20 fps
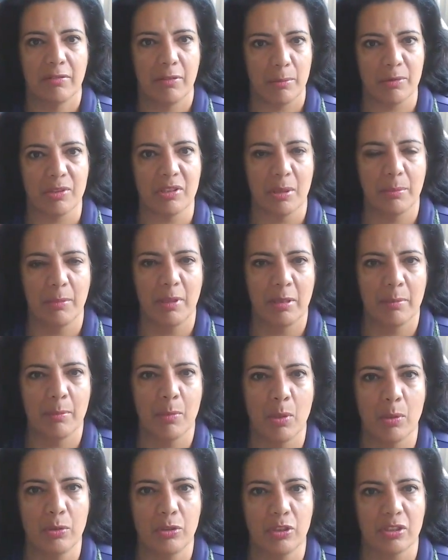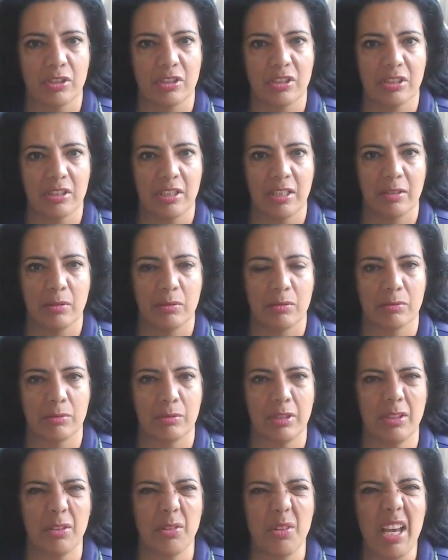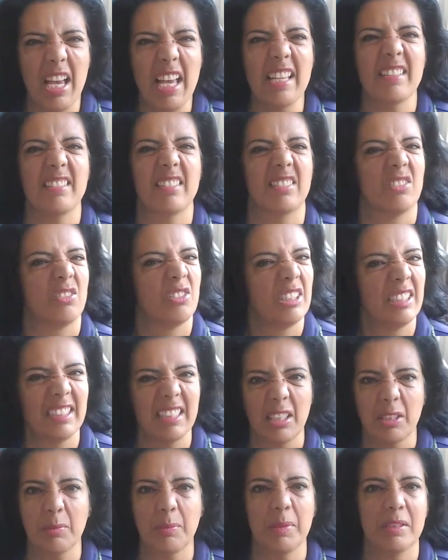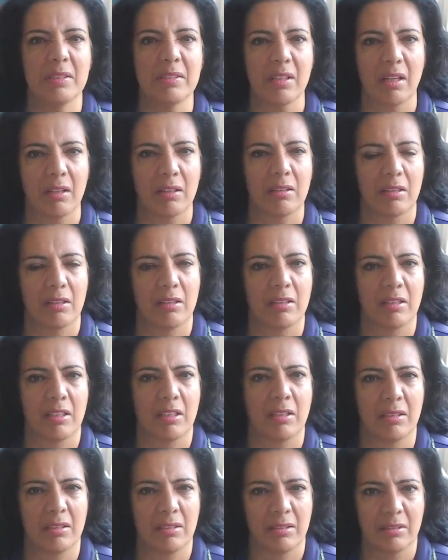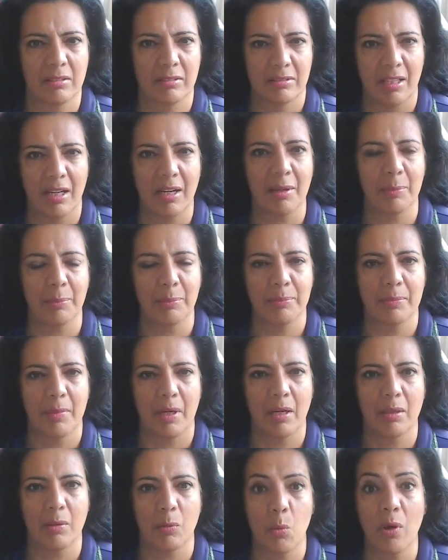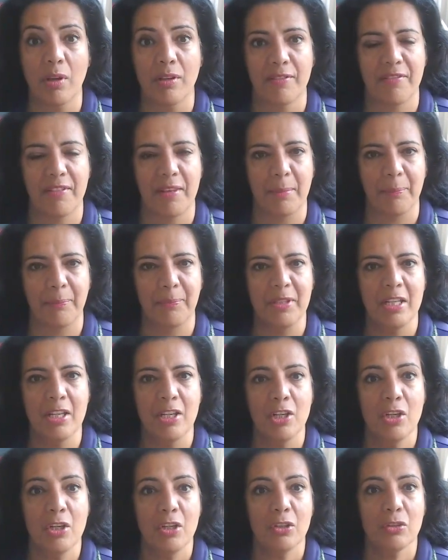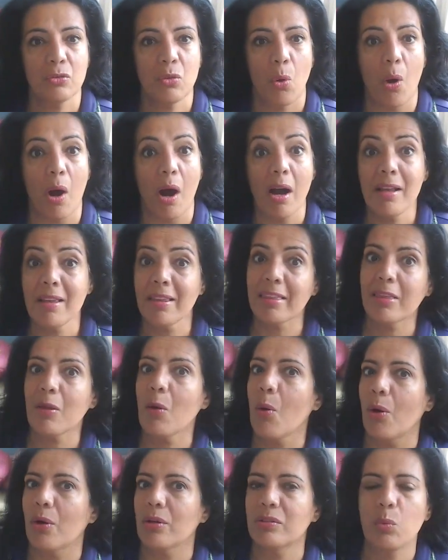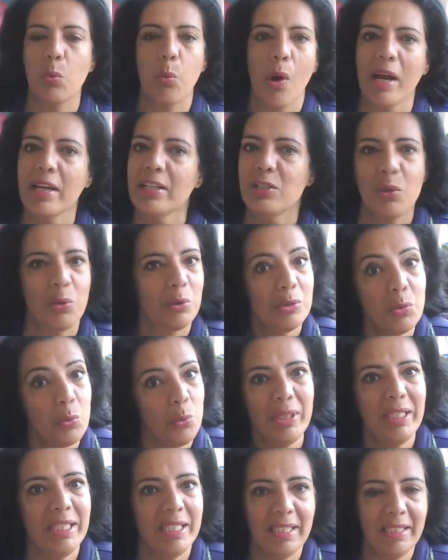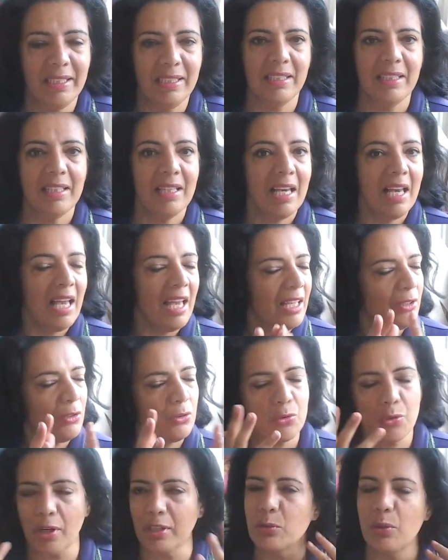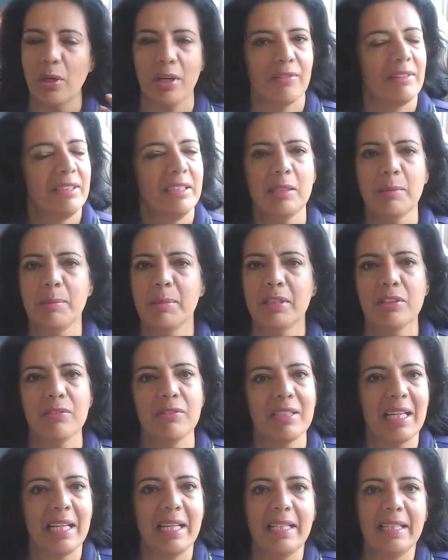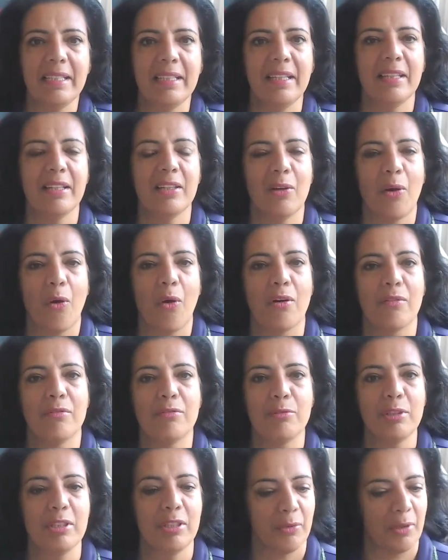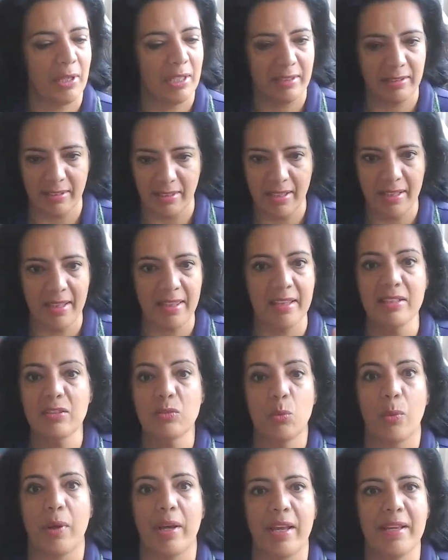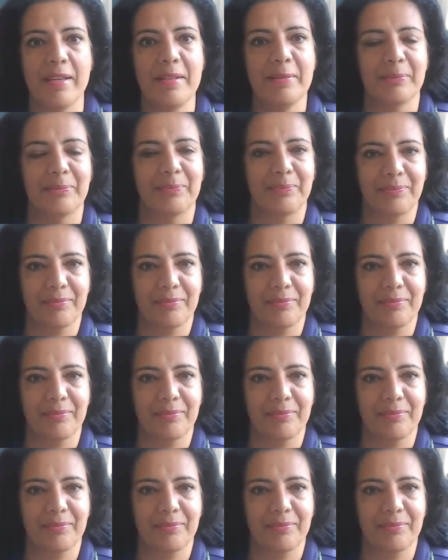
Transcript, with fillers: from some emotions and regret and resentment are, are, are, are, are one of them so I thought, why don't we try to have a little bit of a cleaning of regret in this way?